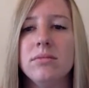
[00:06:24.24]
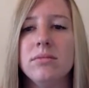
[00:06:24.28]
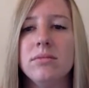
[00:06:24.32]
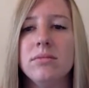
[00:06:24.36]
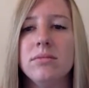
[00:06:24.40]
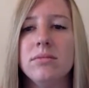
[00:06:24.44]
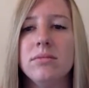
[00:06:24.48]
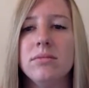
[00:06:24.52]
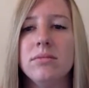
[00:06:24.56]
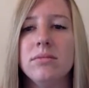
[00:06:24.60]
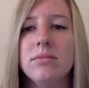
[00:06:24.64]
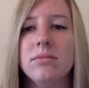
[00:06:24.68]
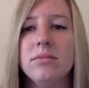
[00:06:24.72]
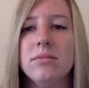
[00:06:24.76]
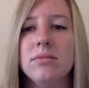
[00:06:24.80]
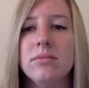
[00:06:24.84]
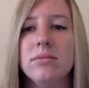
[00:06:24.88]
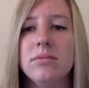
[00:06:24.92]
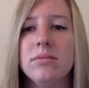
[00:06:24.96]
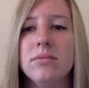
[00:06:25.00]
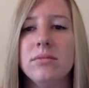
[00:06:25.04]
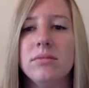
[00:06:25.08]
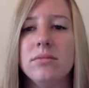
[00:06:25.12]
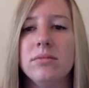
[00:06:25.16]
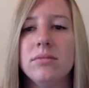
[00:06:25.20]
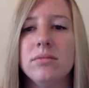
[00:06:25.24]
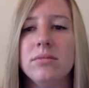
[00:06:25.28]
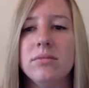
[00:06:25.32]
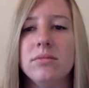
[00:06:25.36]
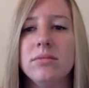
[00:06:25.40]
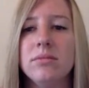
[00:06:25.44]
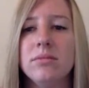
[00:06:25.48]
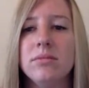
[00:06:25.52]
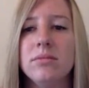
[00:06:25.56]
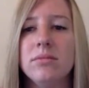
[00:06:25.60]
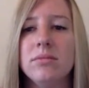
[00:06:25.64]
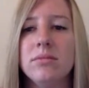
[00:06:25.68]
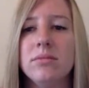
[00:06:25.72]

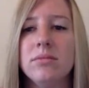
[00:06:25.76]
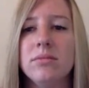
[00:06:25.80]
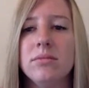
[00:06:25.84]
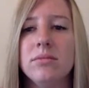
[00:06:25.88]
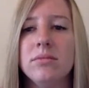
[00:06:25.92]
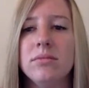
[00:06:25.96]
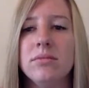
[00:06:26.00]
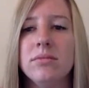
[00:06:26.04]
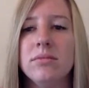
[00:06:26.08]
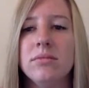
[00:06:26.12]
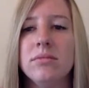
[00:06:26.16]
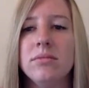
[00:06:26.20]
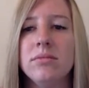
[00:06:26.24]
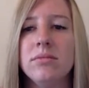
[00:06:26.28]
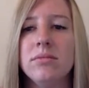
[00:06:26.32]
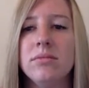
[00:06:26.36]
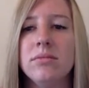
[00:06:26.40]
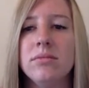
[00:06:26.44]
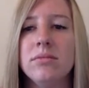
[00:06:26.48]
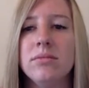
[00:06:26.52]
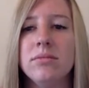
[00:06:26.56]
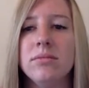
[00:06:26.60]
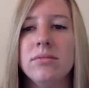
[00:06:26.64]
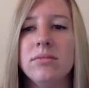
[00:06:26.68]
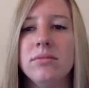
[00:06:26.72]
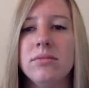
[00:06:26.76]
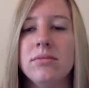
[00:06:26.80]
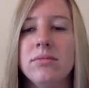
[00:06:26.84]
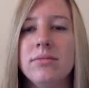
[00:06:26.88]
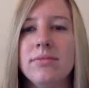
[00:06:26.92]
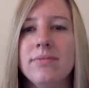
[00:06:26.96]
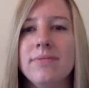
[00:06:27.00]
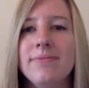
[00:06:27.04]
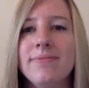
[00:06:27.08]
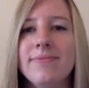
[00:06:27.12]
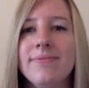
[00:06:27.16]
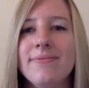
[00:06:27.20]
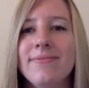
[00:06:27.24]

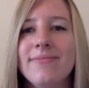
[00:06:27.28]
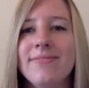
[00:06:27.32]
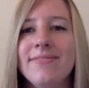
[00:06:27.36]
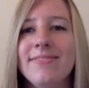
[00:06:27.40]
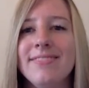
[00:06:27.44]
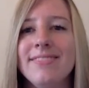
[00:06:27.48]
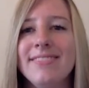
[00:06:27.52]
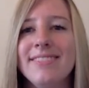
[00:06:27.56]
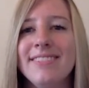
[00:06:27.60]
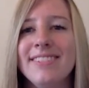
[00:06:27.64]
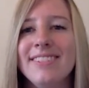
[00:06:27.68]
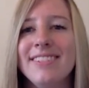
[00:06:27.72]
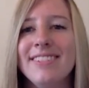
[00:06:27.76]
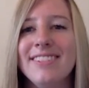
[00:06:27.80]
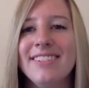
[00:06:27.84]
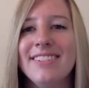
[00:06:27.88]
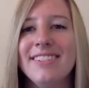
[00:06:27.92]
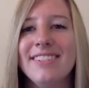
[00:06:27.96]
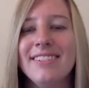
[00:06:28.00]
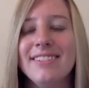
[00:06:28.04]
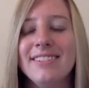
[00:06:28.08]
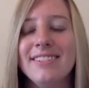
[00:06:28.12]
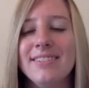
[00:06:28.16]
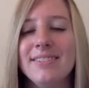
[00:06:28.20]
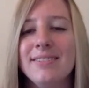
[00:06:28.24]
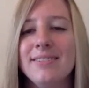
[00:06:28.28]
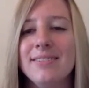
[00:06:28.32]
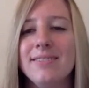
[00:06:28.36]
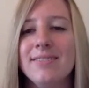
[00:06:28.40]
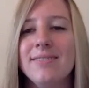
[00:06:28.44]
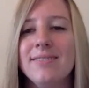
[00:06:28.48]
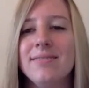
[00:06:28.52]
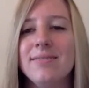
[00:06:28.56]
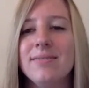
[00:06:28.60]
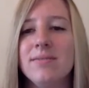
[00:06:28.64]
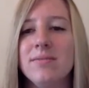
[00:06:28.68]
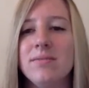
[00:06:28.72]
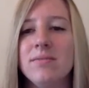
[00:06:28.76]

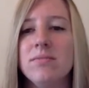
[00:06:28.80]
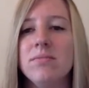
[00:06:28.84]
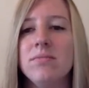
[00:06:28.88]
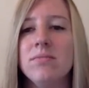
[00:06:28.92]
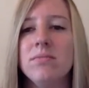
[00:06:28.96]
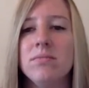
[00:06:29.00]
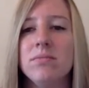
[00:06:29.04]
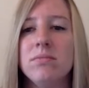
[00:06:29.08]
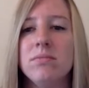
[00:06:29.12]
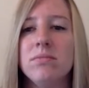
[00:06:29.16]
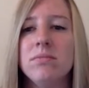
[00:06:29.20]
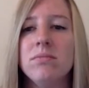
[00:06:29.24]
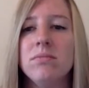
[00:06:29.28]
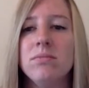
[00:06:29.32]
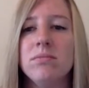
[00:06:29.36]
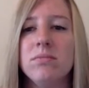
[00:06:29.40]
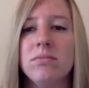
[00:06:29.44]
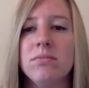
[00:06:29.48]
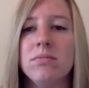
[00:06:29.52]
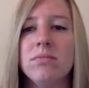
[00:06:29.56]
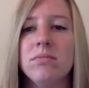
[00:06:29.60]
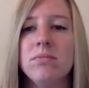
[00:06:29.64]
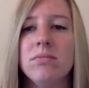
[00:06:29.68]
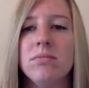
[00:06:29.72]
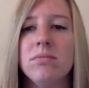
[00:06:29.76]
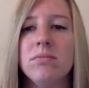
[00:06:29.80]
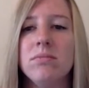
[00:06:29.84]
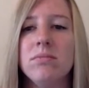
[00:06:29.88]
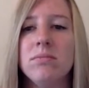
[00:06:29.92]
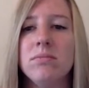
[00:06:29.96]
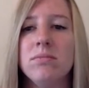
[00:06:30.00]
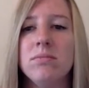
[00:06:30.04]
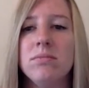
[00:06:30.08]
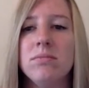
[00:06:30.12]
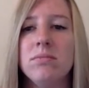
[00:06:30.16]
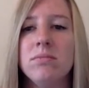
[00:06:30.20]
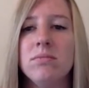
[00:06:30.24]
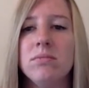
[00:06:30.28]

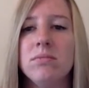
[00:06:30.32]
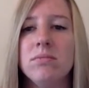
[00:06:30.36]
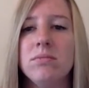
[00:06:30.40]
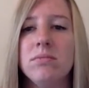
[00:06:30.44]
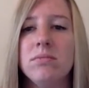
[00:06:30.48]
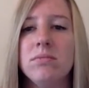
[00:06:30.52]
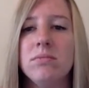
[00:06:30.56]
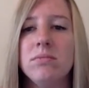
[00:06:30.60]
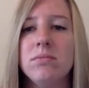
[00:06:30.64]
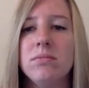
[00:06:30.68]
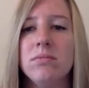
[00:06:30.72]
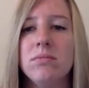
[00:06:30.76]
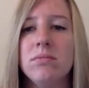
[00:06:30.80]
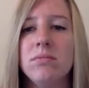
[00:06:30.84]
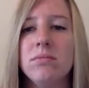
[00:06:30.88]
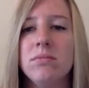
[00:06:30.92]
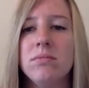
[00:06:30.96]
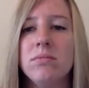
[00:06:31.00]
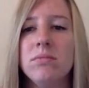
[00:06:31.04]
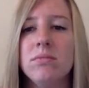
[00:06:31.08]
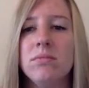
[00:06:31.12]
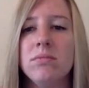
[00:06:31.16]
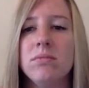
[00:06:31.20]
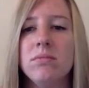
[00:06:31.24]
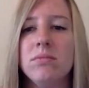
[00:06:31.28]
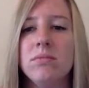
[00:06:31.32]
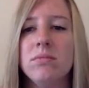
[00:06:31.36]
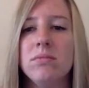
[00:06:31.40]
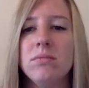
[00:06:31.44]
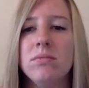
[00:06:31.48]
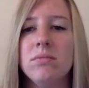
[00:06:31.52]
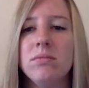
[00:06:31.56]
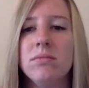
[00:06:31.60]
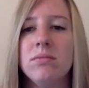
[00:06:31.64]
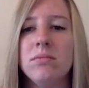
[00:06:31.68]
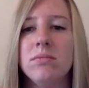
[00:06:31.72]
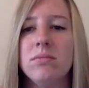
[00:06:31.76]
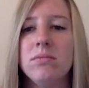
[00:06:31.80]

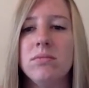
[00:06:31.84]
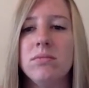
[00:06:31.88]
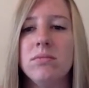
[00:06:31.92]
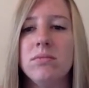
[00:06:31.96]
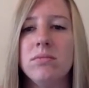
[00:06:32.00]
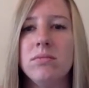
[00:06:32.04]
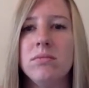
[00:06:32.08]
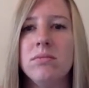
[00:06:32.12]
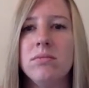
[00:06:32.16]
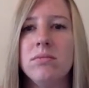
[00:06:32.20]
[no speech]